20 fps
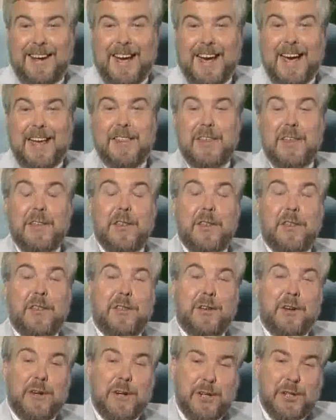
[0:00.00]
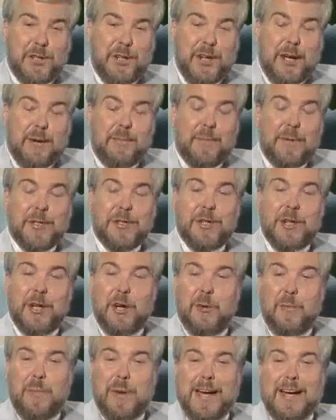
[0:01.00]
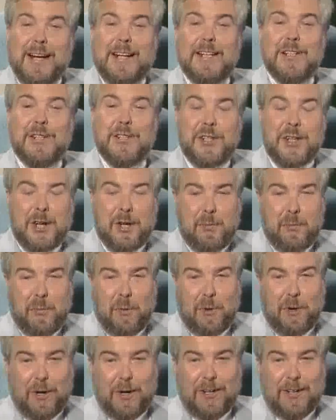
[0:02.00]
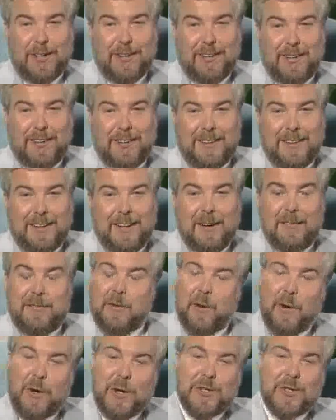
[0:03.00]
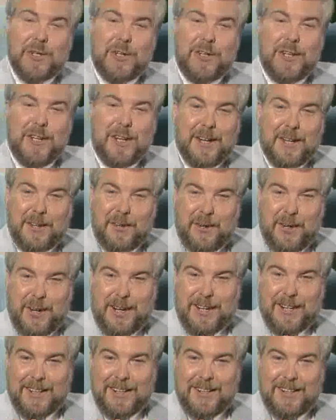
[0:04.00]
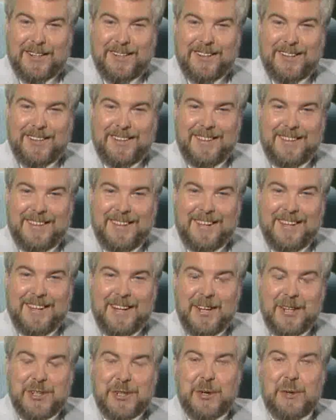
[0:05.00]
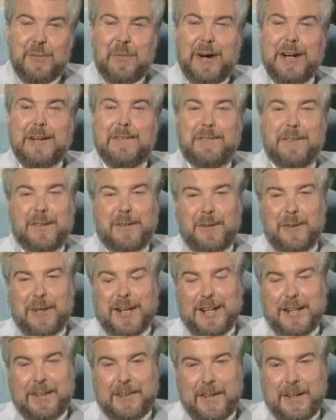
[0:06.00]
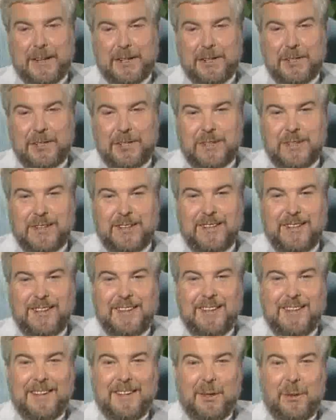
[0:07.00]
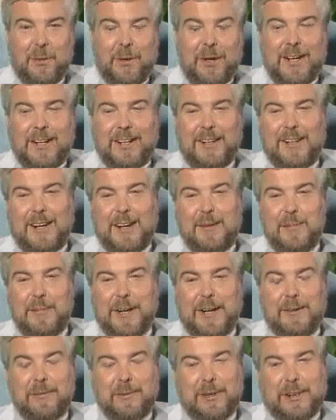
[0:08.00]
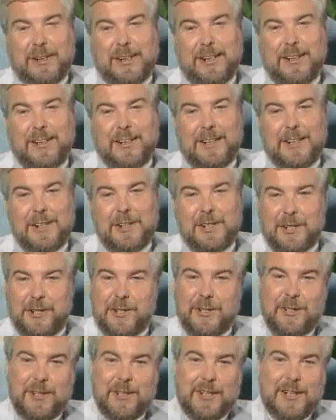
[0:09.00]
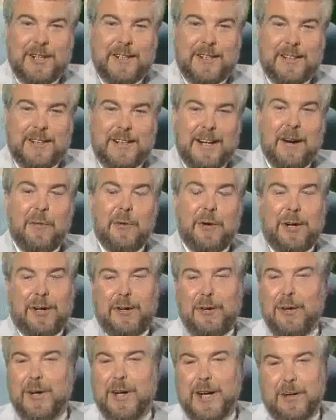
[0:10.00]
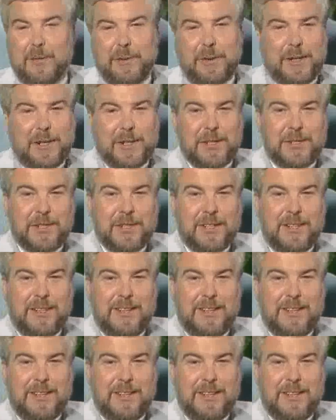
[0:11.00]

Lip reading: And then the third step is to go back and sell more. Of course, on the other hand, so it might flow like this. Well, I'm not really sure I want to go ahead with this.